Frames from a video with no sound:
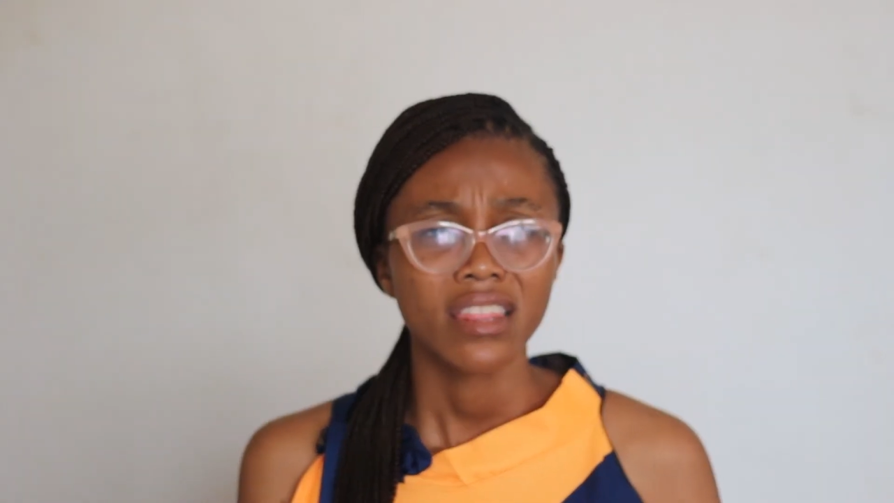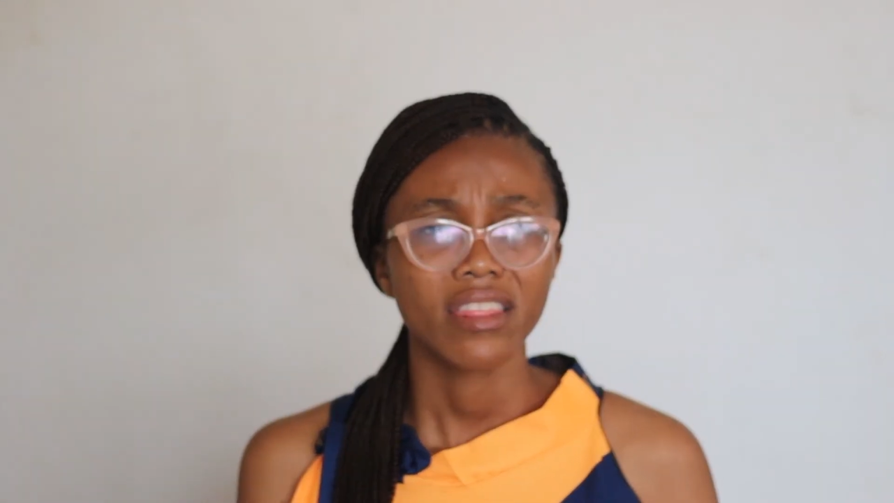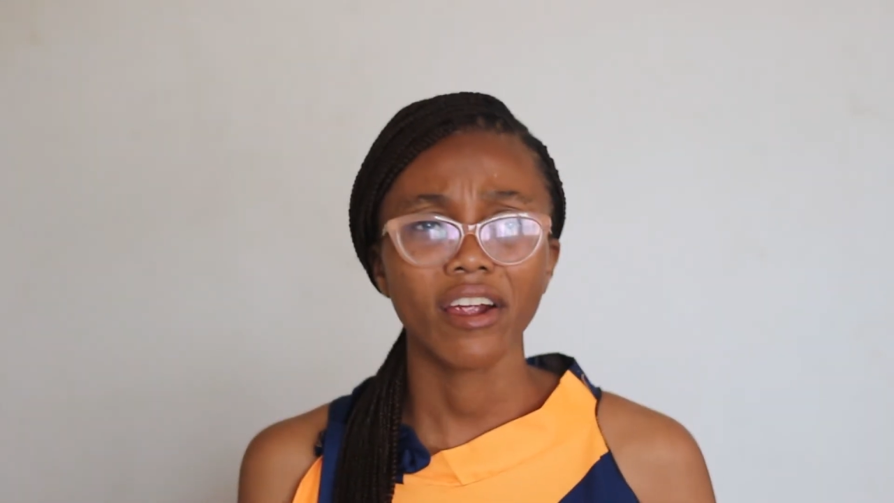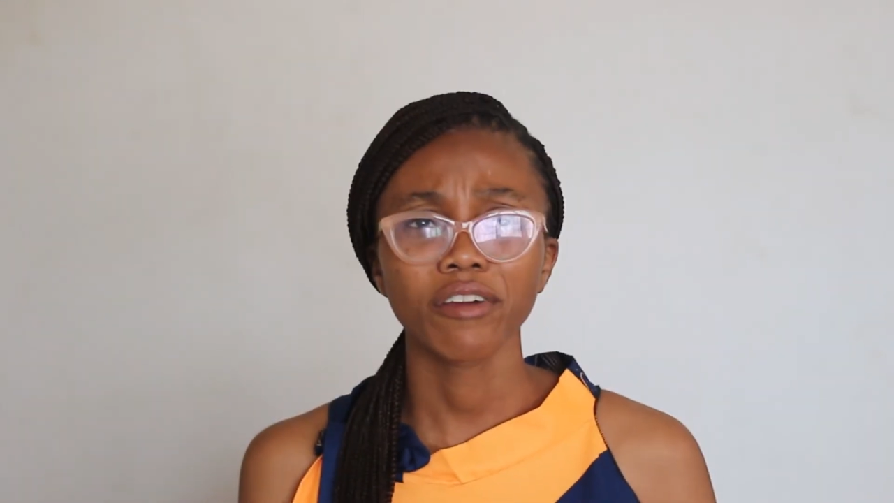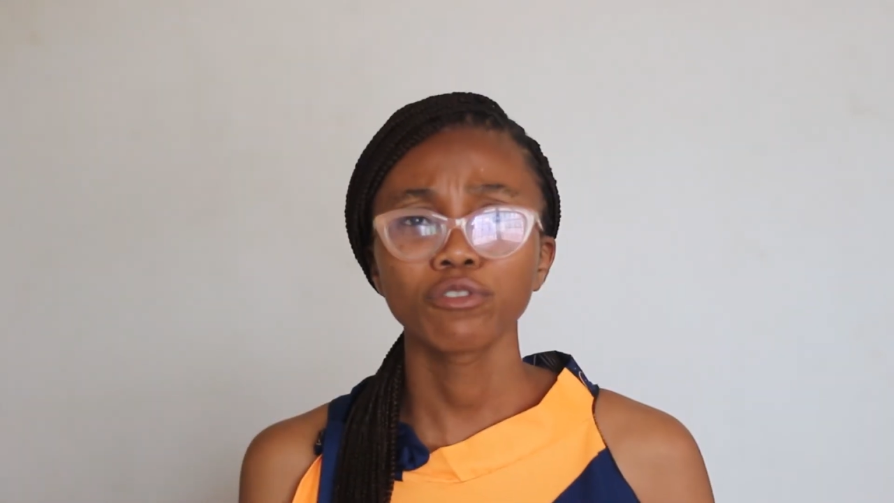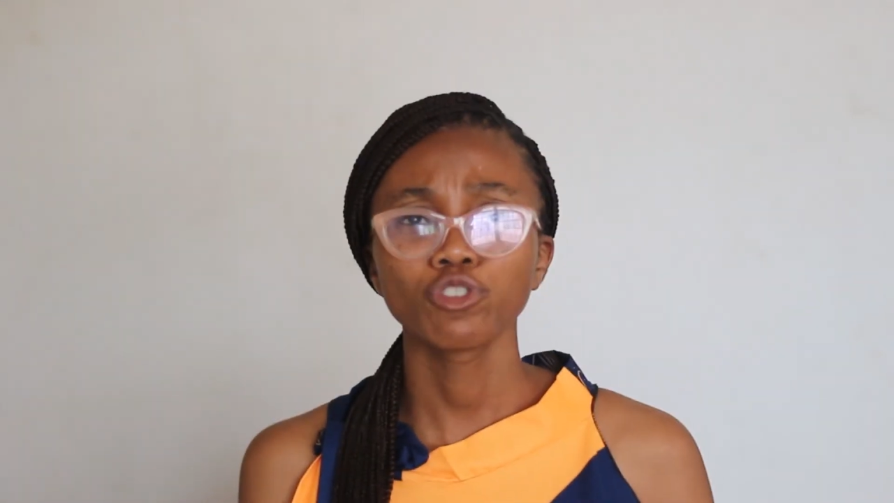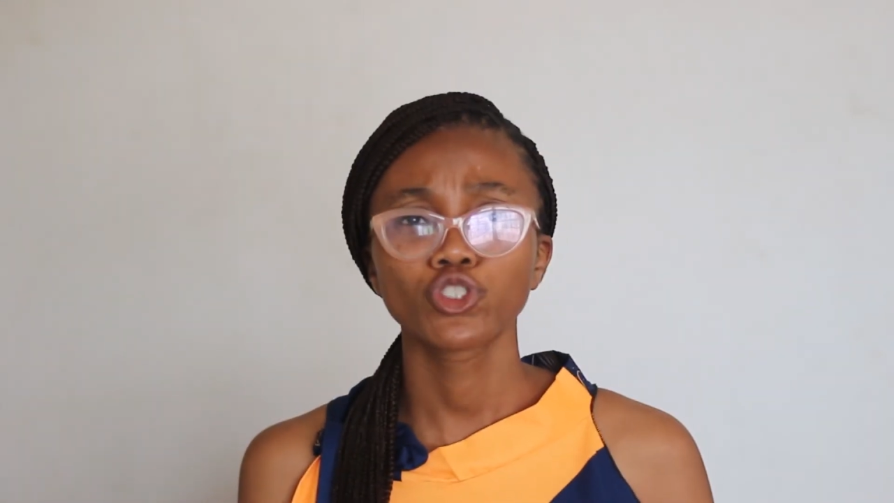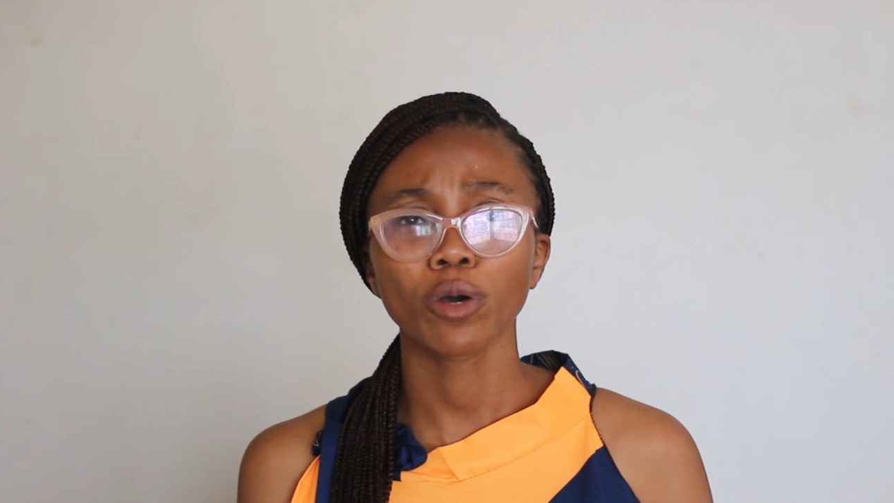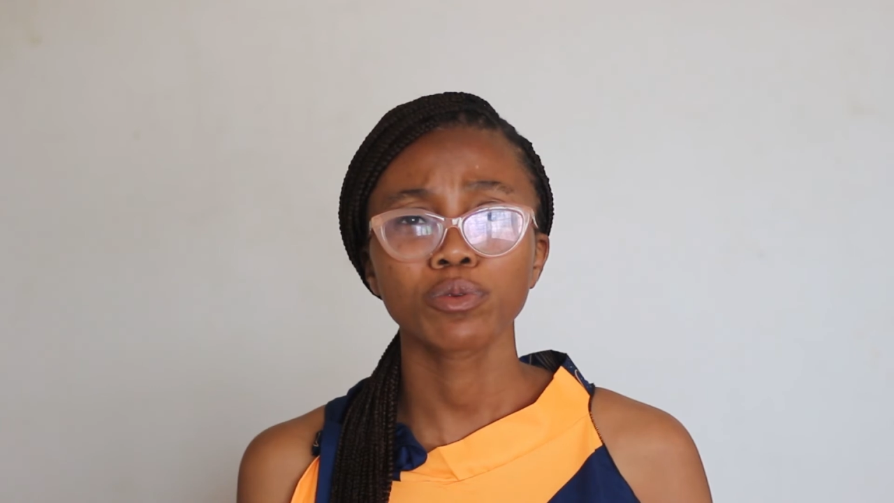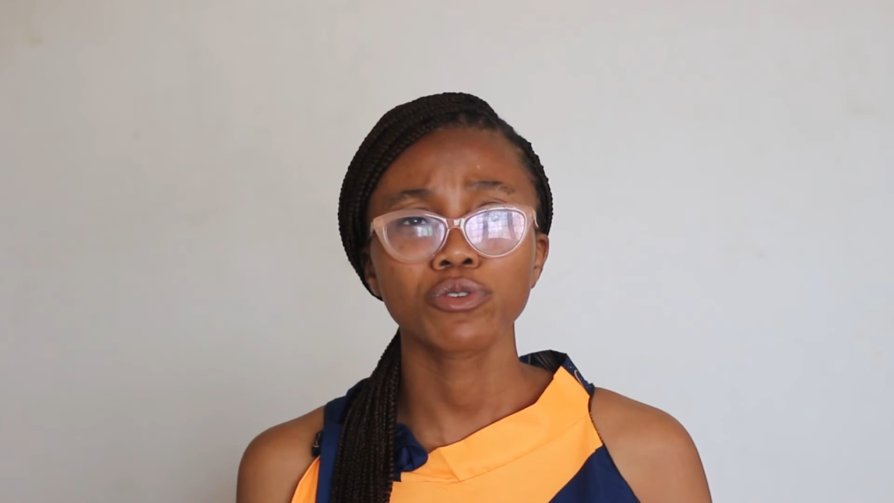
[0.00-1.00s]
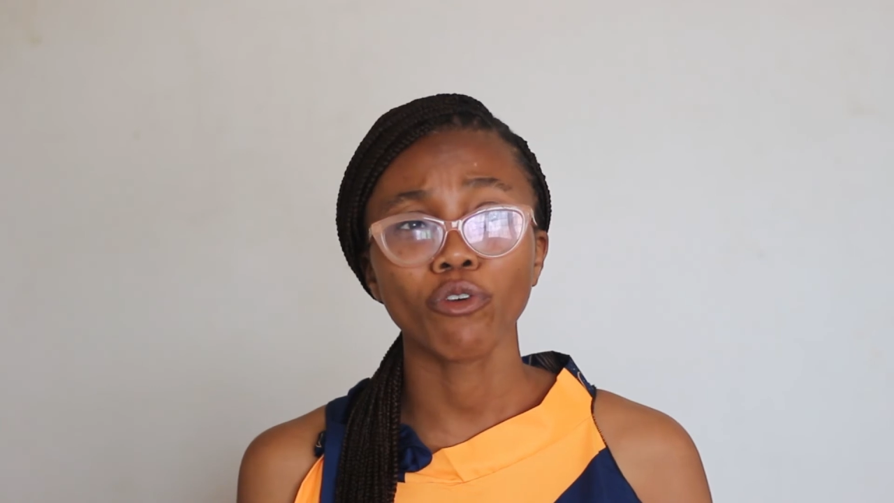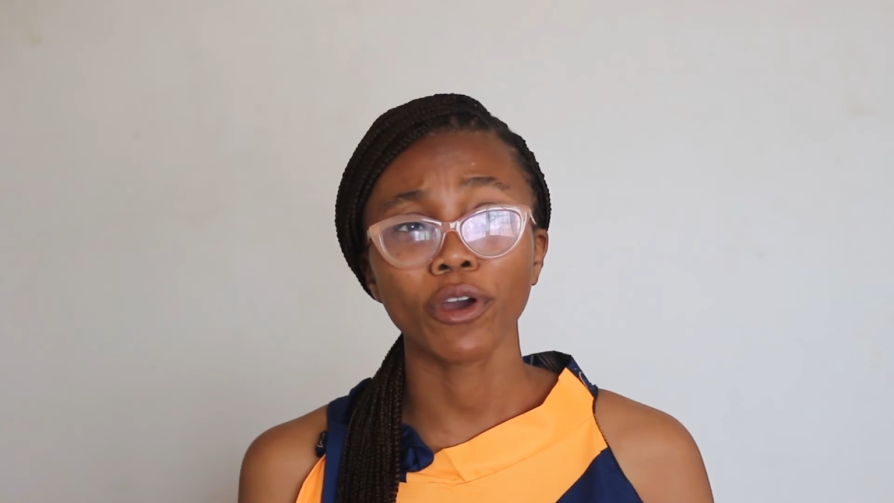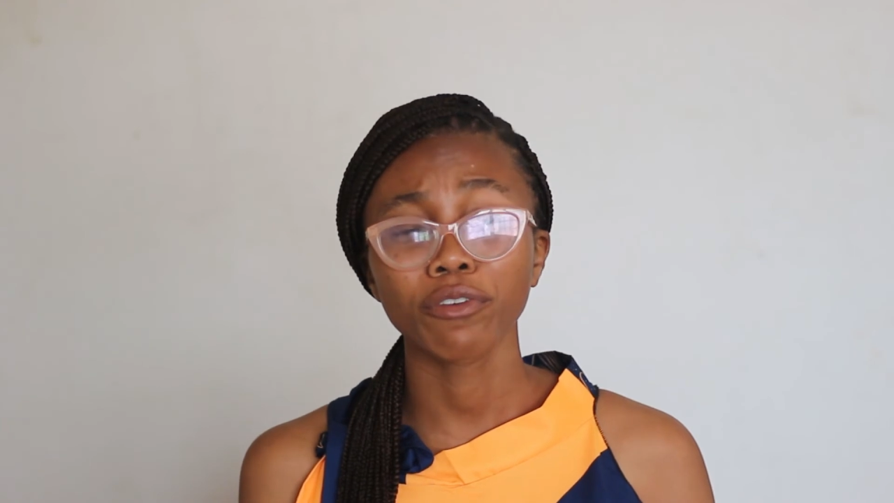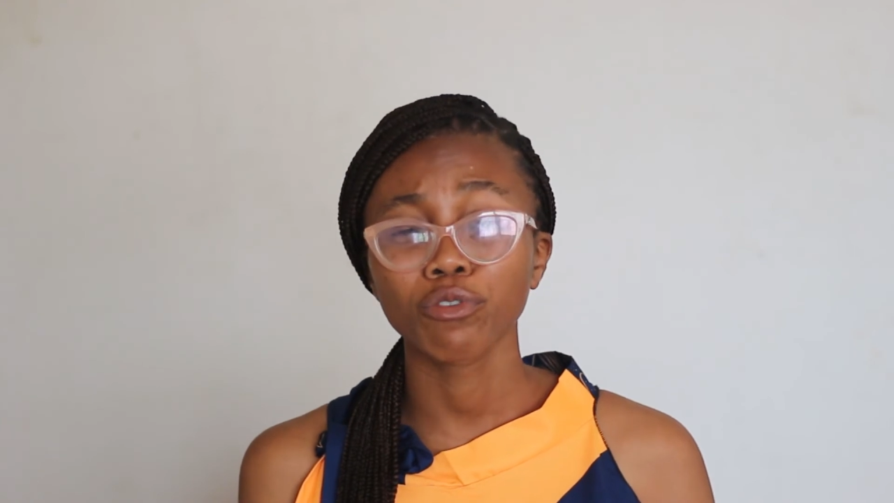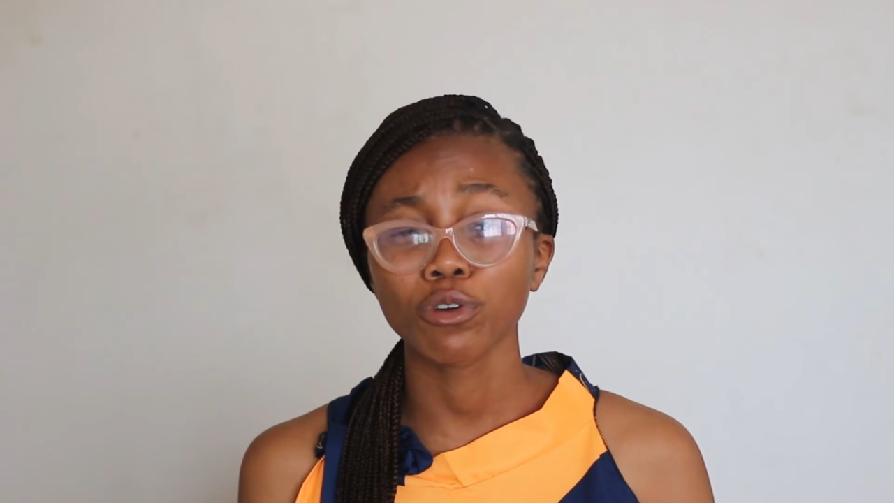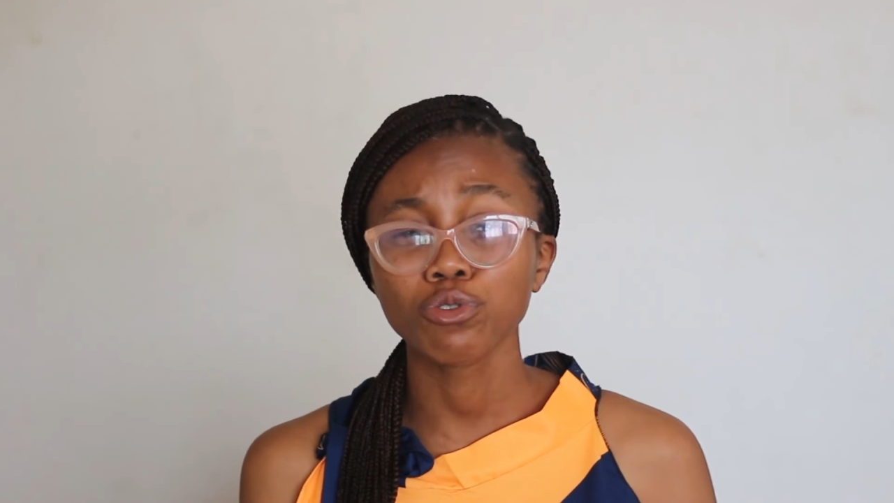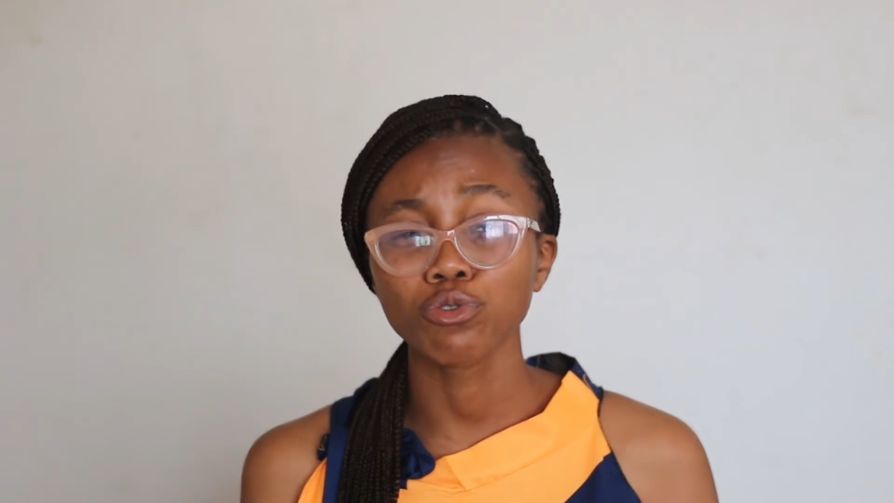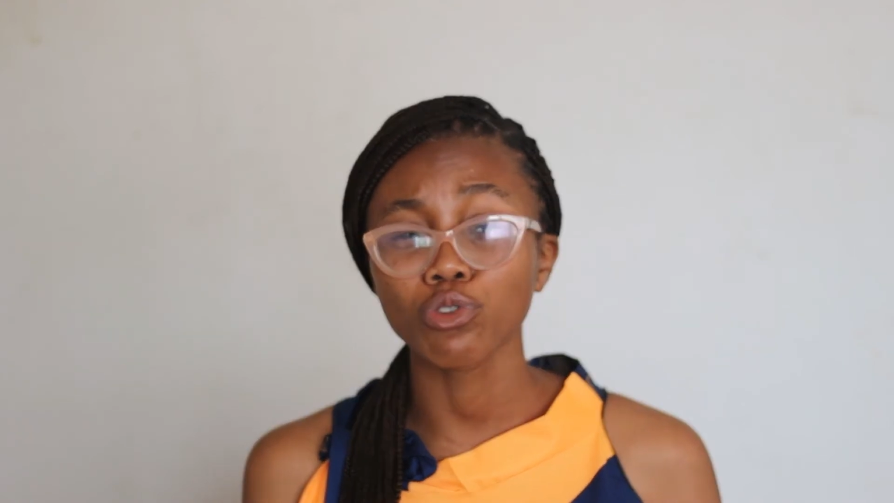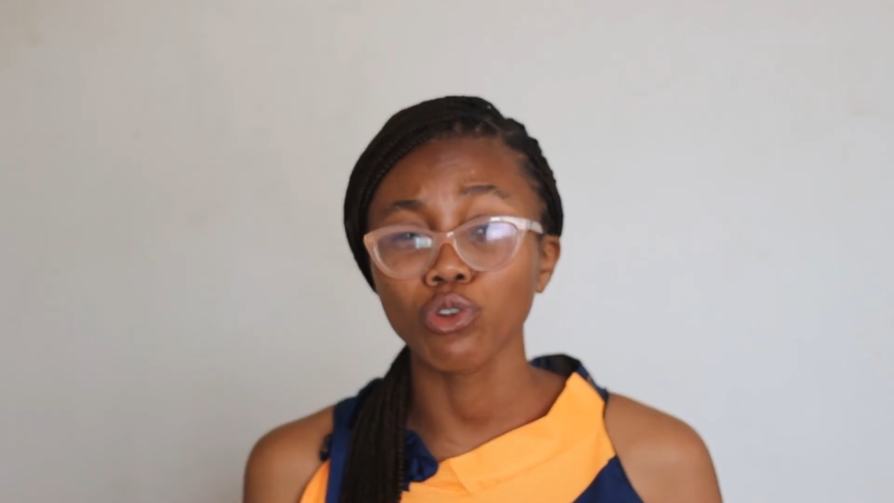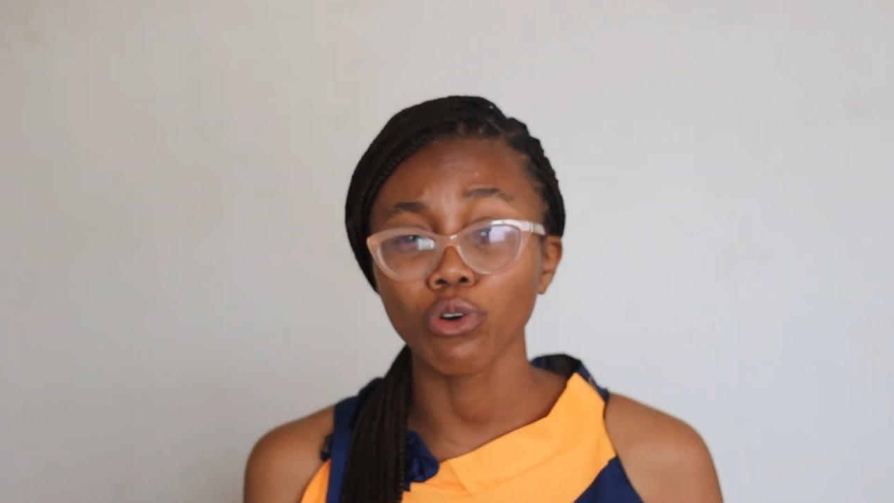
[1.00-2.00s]
There are even jobs for if you want to
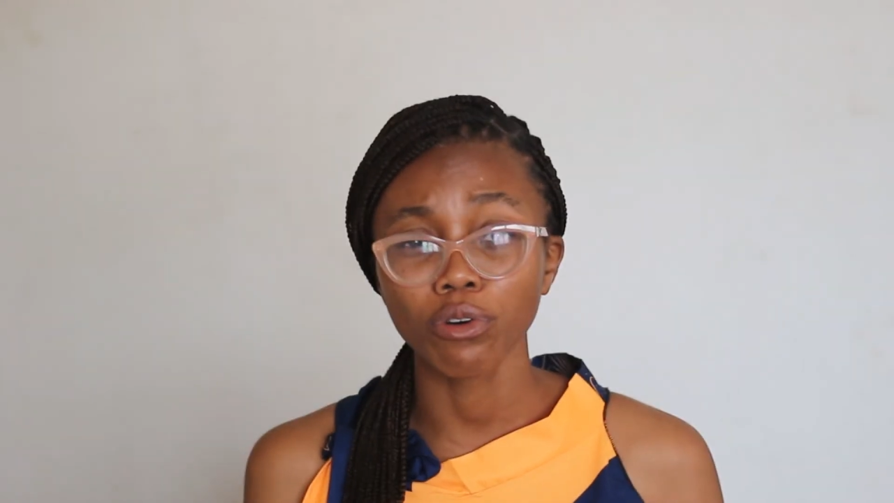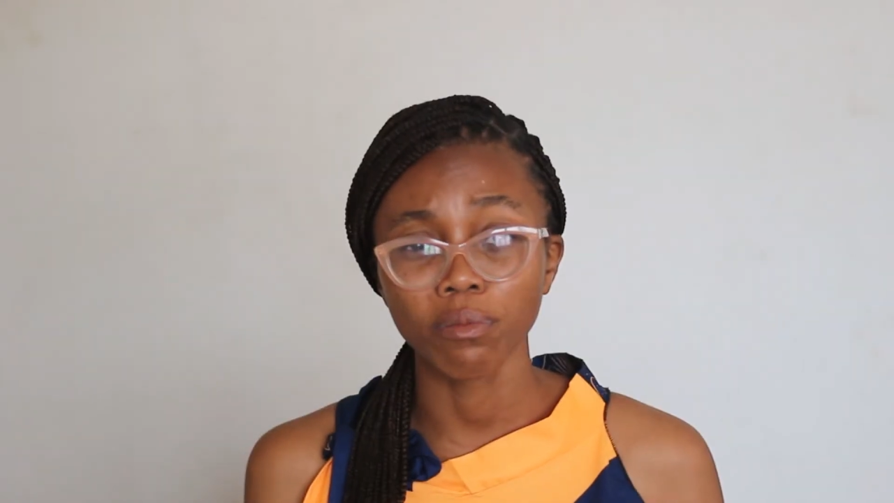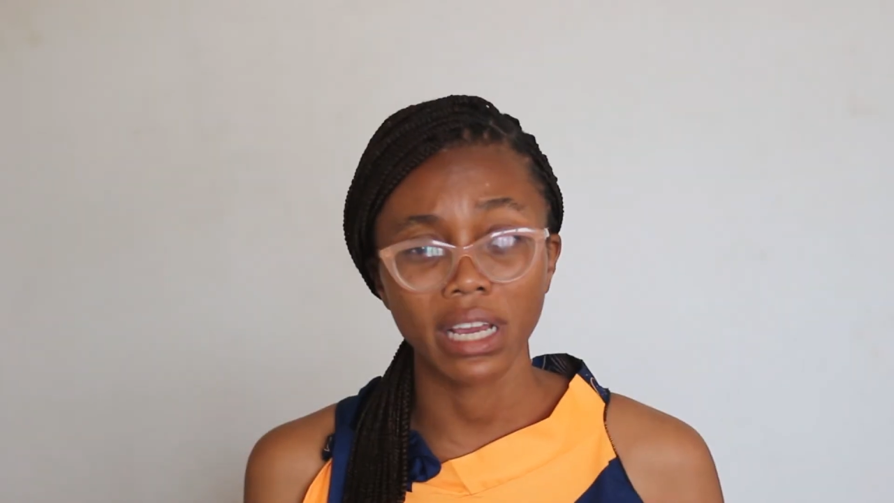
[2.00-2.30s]
do locum,